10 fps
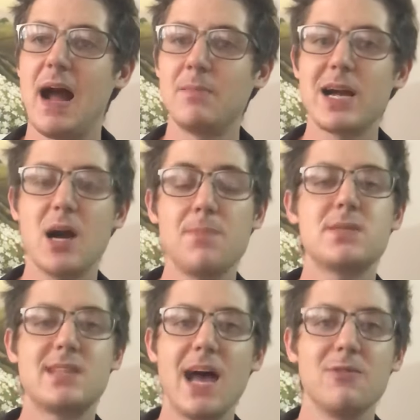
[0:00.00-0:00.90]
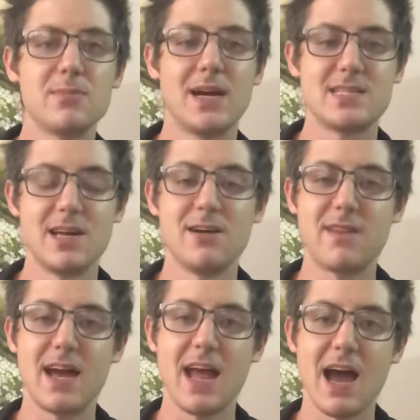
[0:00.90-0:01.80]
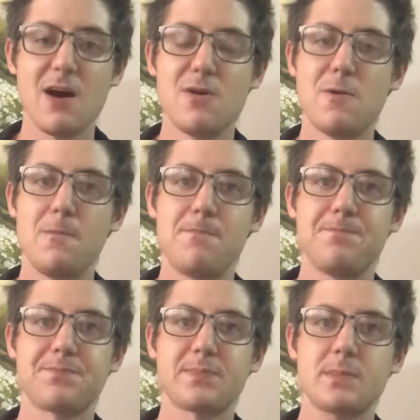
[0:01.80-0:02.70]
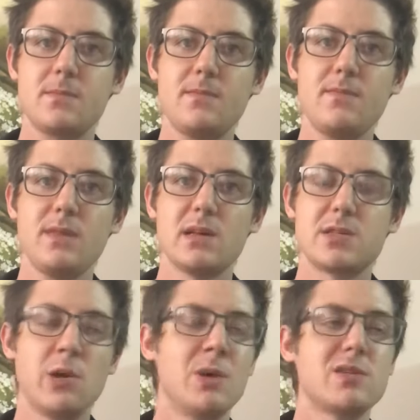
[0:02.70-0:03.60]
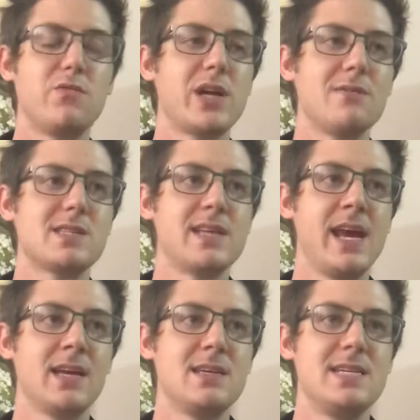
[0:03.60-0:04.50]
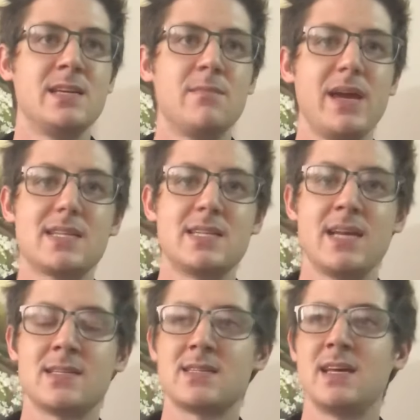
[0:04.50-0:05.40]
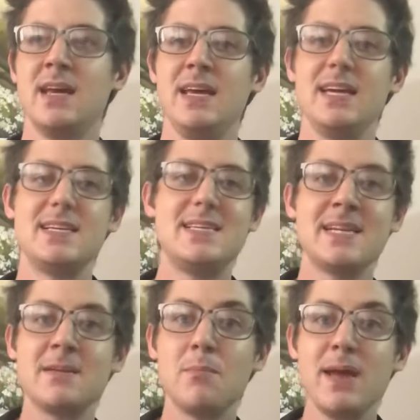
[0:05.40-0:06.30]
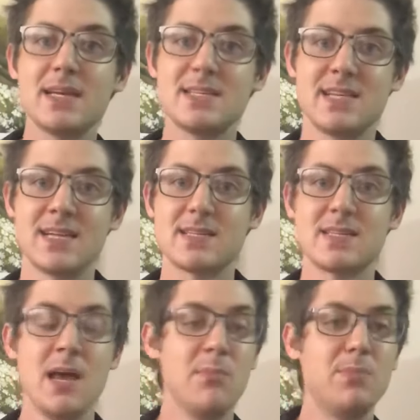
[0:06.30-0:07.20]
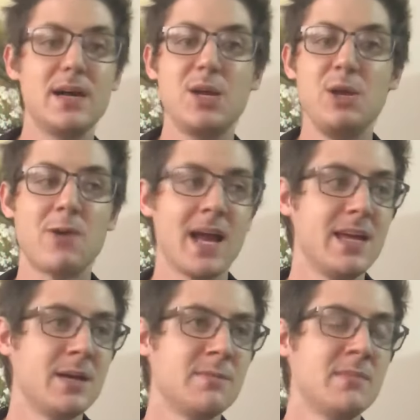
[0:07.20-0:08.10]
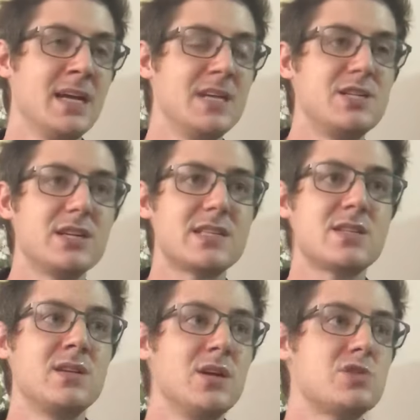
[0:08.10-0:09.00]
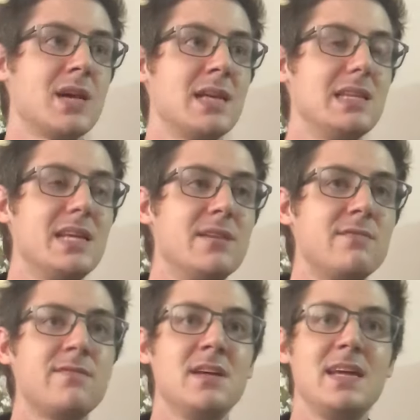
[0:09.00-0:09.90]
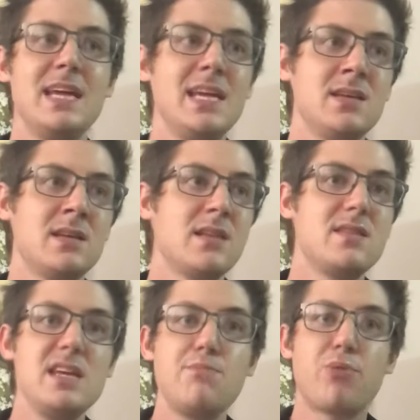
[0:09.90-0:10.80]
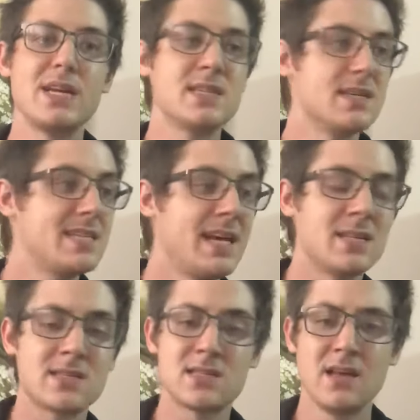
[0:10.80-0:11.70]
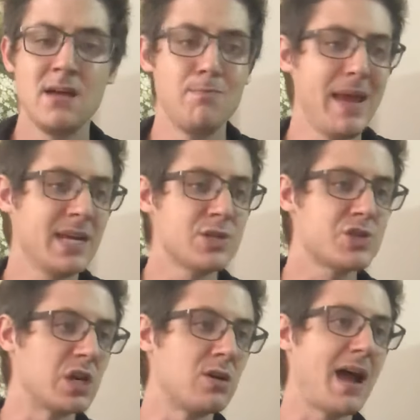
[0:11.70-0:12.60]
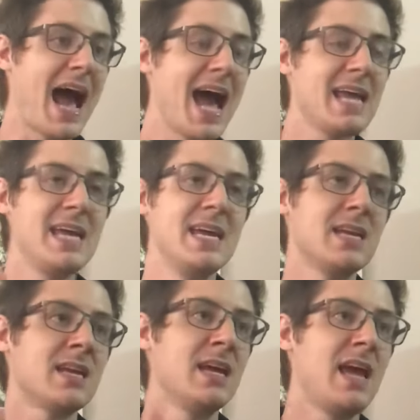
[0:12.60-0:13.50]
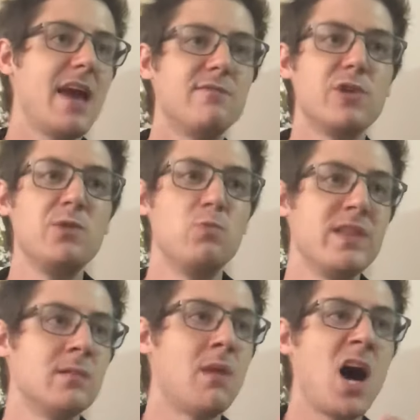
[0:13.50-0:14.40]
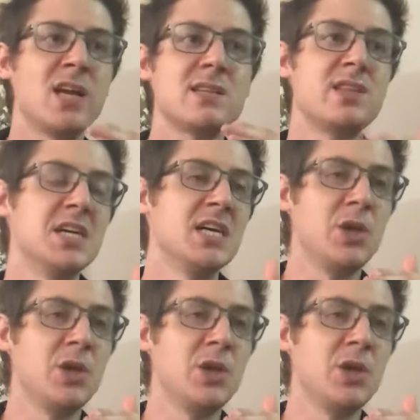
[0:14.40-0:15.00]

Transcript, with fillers: I'm like upset with myself at how so much of what I was saying didn't make sense. It didn't make sense, but here I am just trying to live in the present tense, making sure I hit every rhythm on the